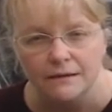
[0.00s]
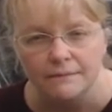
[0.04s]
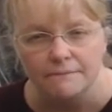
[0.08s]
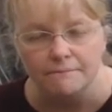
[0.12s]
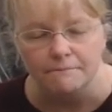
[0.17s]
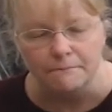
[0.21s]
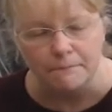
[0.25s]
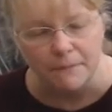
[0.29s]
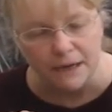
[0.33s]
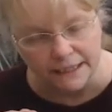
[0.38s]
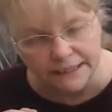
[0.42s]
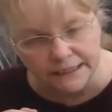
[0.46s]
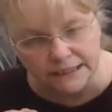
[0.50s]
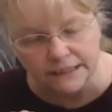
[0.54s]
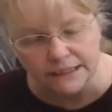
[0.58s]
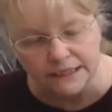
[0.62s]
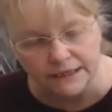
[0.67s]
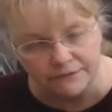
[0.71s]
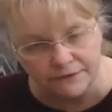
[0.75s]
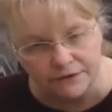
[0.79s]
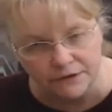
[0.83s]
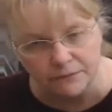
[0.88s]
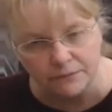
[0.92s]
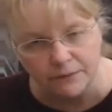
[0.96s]
Might
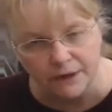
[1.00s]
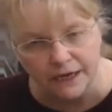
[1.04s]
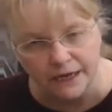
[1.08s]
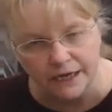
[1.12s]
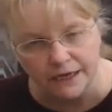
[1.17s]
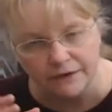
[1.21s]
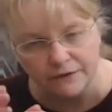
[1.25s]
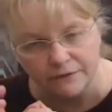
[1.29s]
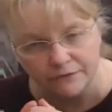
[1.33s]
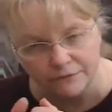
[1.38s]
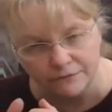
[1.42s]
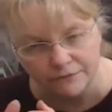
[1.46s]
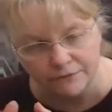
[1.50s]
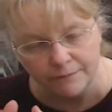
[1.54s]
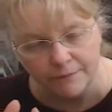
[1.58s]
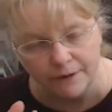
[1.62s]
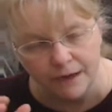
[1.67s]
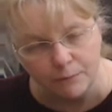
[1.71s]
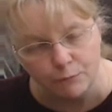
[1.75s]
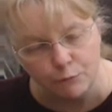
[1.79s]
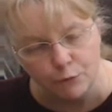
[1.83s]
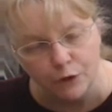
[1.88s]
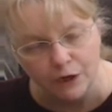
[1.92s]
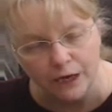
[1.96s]
give it away from
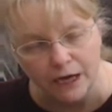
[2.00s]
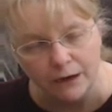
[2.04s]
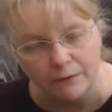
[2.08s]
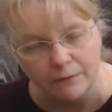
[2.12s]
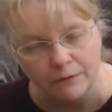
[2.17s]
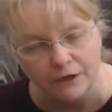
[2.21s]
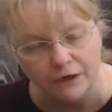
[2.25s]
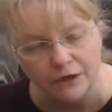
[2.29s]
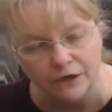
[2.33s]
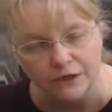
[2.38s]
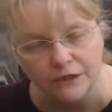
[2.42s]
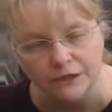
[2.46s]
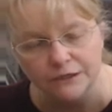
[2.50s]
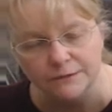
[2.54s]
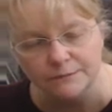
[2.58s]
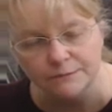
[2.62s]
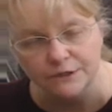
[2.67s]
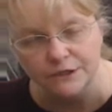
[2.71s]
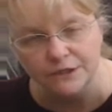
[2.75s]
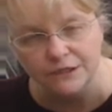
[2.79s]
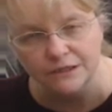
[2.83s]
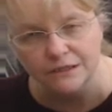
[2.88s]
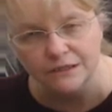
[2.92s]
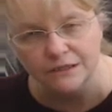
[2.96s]
how it looks,
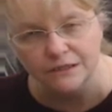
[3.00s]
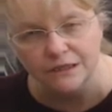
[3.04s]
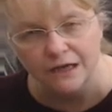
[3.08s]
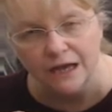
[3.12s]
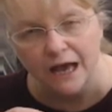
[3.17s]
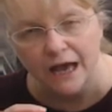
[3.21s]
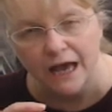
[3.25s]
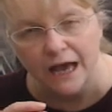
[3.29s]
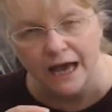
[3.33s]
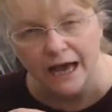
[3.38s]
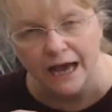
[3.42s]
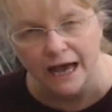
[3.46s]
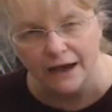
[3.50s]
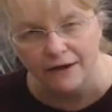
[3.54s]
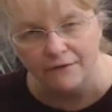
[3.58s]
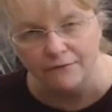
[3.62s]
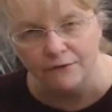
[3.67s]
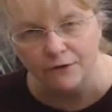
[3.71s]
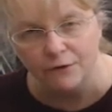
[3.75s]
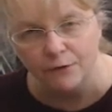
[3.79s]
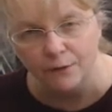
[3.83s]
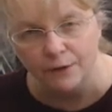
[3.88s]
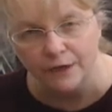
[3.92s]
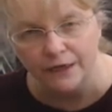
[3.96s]
but just have
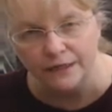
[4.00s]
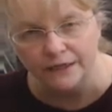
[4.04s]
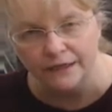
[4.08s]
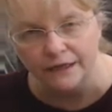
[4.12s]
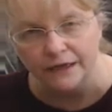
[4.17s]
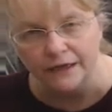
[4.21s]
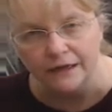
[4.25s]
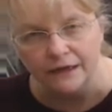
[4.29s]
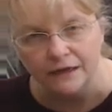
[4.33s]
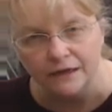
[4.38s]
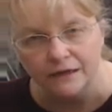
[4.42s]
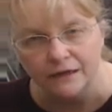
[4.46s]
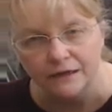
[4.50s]
a quick think.